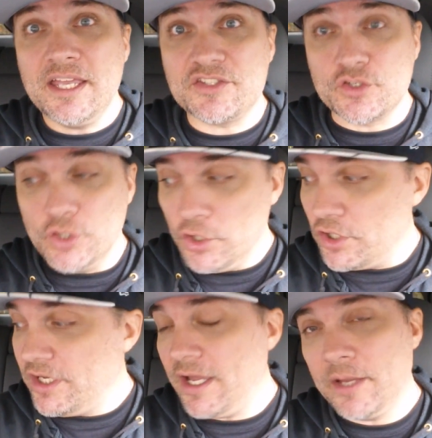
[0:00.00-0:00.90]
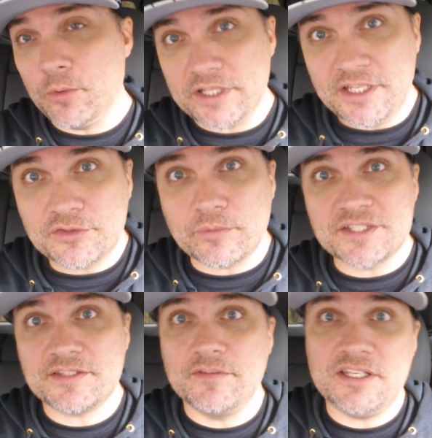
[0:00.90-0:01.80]
It's good. I will eat the
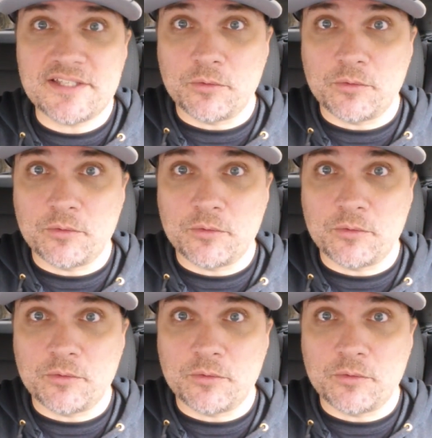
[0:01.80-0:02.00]
rest of these.